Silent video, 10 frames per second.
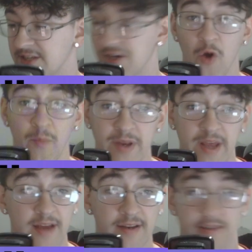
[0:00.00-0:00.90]
open
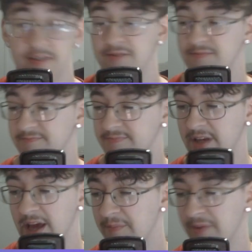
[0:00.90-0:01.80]
yet, you
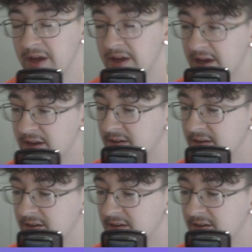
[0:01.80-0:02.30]
can't play it yet.